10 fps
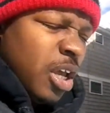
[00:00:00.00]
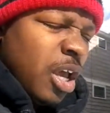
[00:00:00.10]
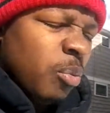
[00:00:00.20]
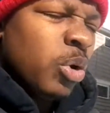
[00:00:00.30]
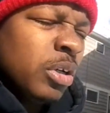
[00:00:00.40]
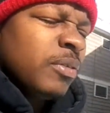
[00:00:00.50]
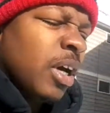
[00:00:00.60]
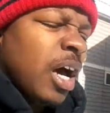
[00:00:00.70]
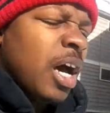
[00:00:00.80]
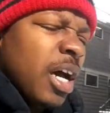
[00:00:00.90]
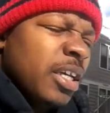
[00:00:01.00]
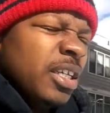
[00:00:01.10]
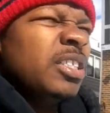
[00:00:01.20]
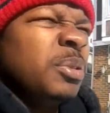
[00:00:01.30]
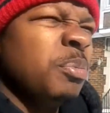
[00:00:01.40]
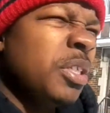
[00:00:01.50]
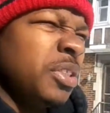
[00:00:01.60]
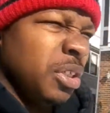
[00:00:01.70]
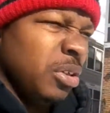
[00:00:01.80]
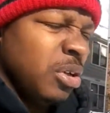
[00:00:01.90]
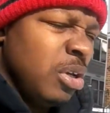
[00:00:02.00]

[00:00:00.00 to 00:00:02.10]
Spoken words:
and one of the eye is missing.